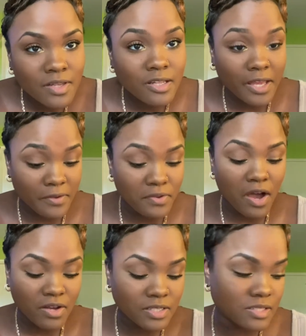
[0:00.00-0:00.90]
Like, if
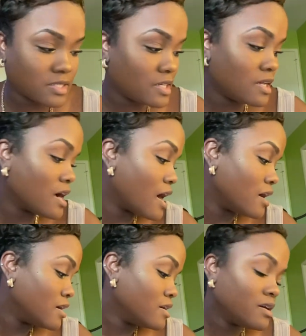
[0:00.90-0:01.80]
y'all could see
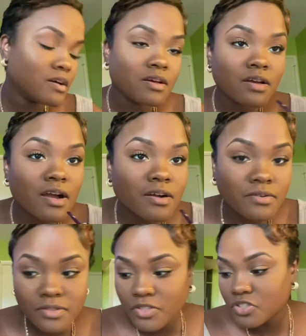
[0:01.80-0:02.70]
how
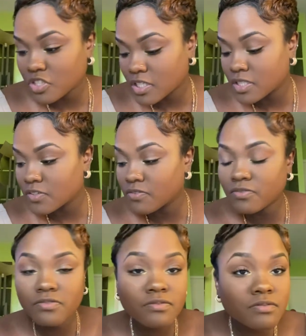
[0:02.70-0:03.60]

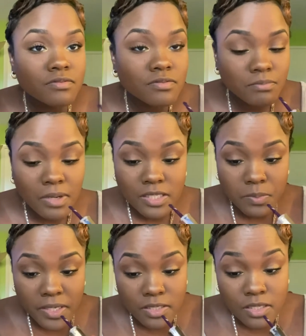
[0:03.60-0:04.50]
destructive my
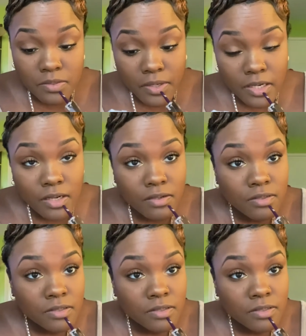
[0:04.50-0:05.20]
space is right now.